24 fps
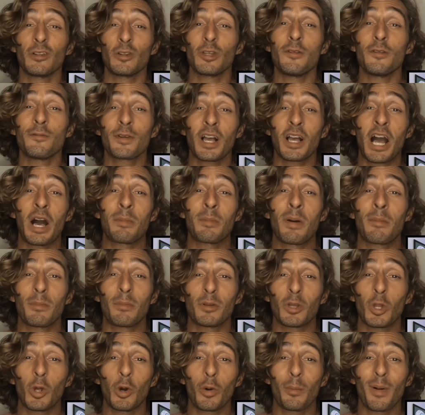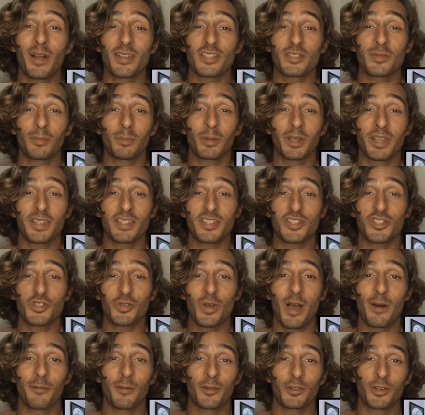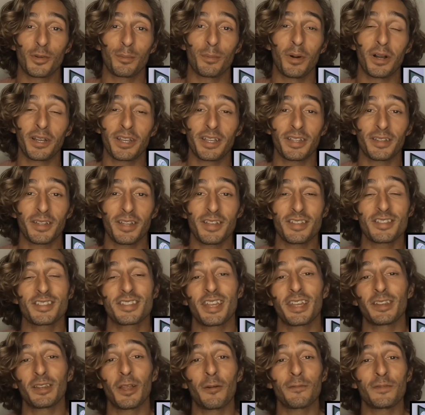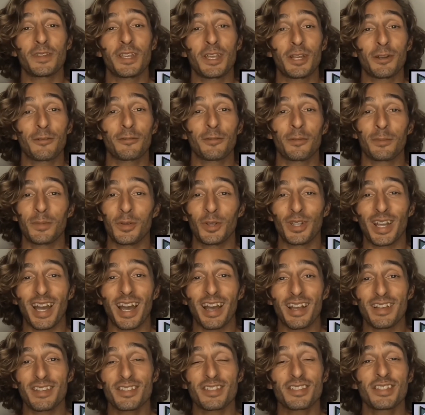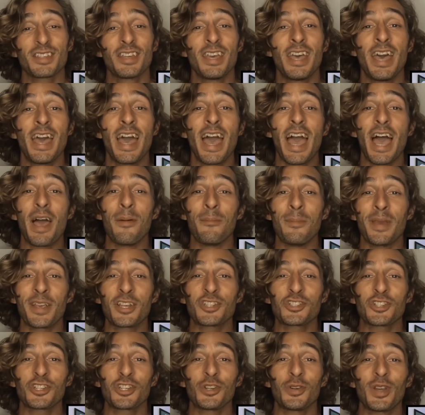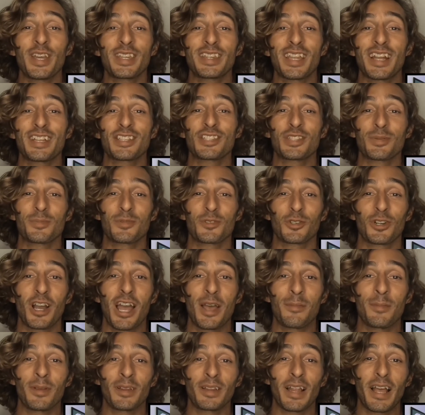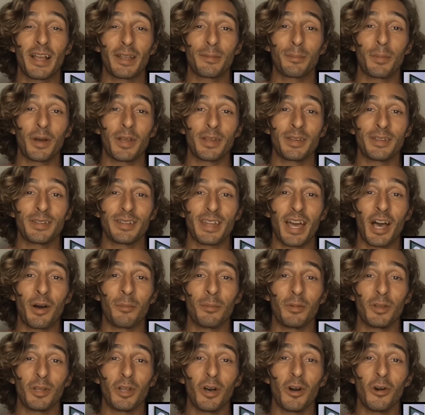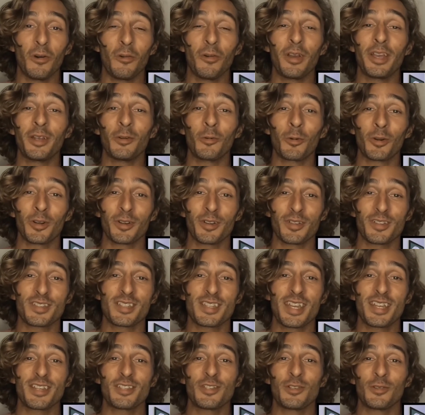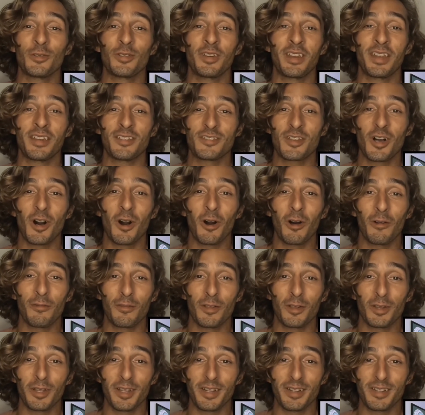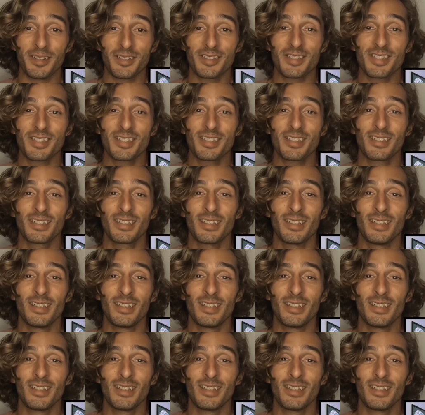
Leave a comment below about some places you have on your bucket list. I'd love to hear from you guys. And make sure you hit that subscribe and like button down below in order to stay tuned in to all of the latest.